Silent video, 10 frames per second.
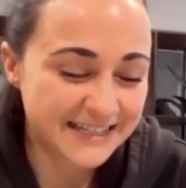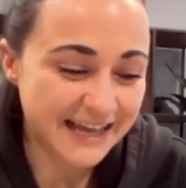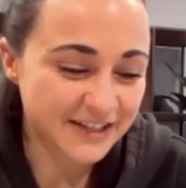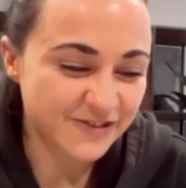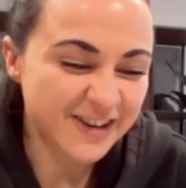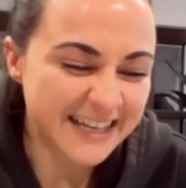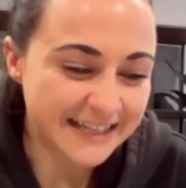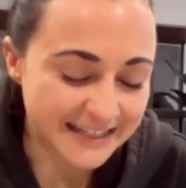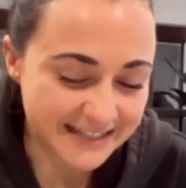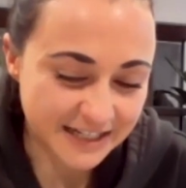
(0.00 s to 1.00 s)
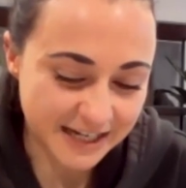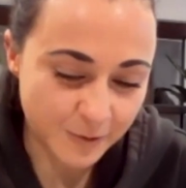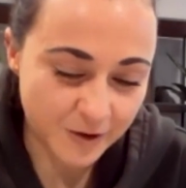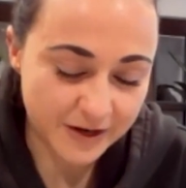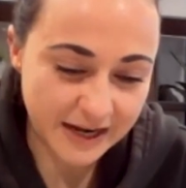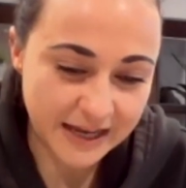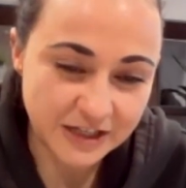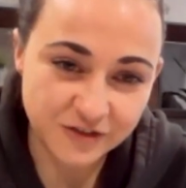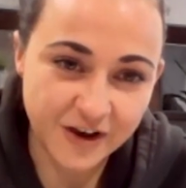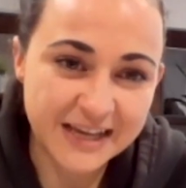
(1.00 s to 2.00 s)
that's really essentially what an
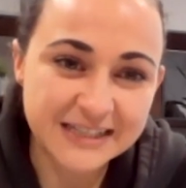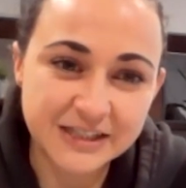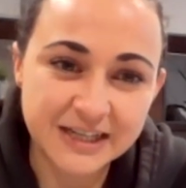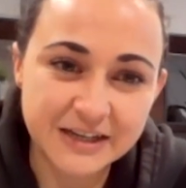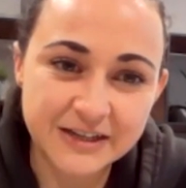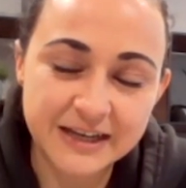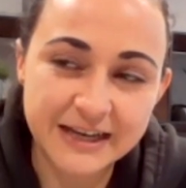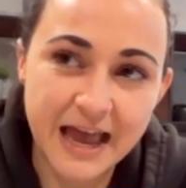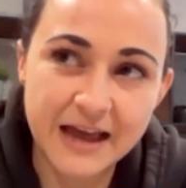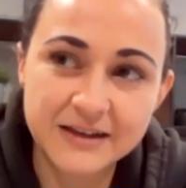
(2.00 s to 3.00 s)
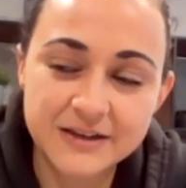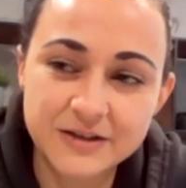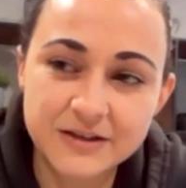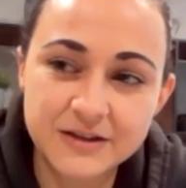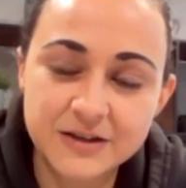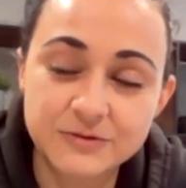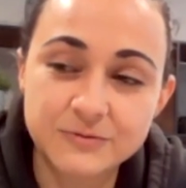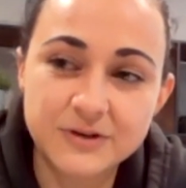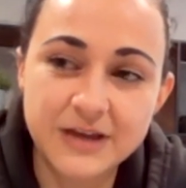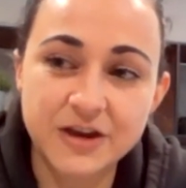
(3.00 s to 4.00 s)
introvert is. You
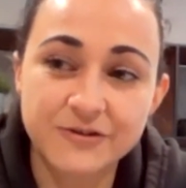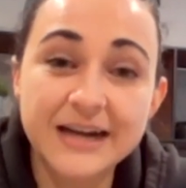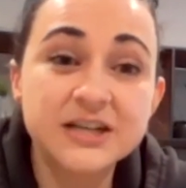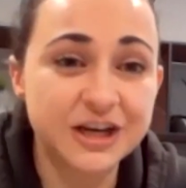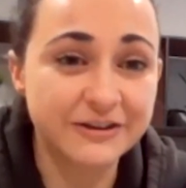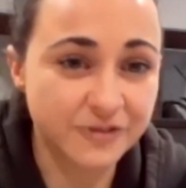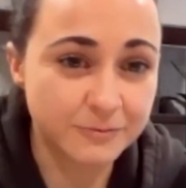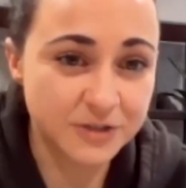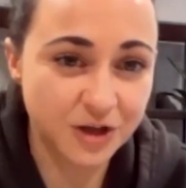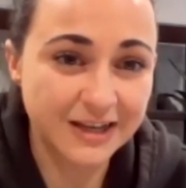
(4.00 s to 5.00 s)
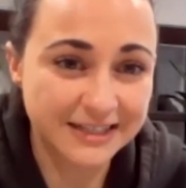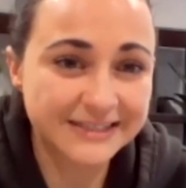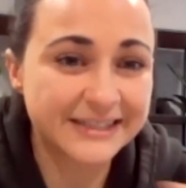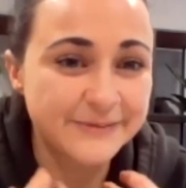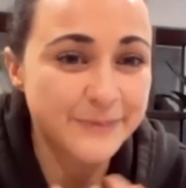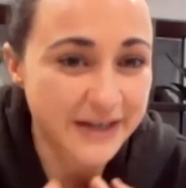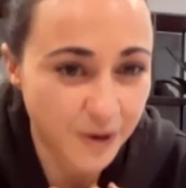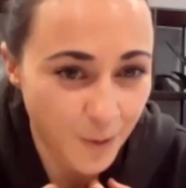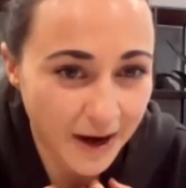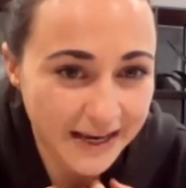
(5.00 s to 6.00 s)
get your energy from solace and being
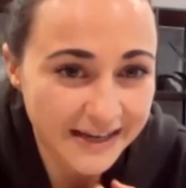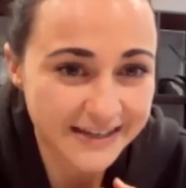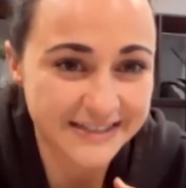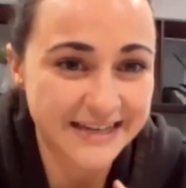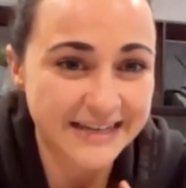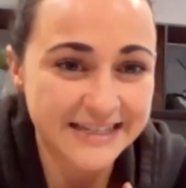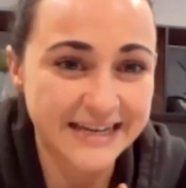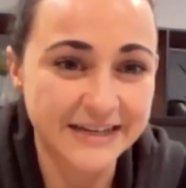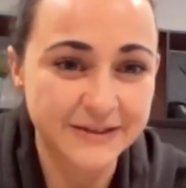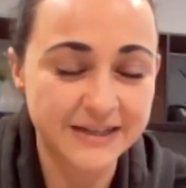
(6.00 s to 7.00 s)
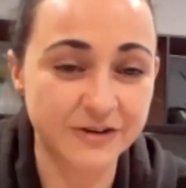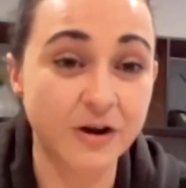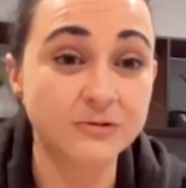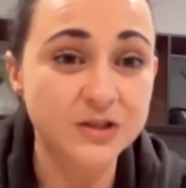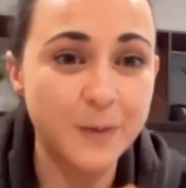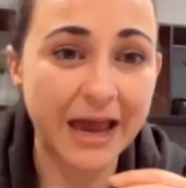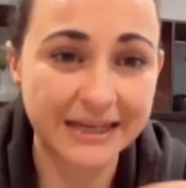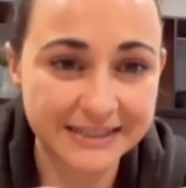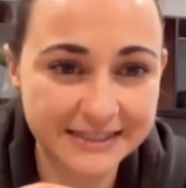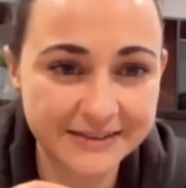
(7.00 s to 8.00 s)
quiet and in your own
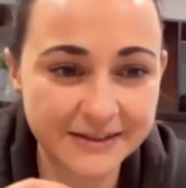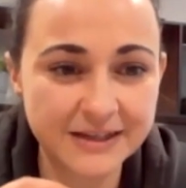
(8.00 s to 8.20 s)
space,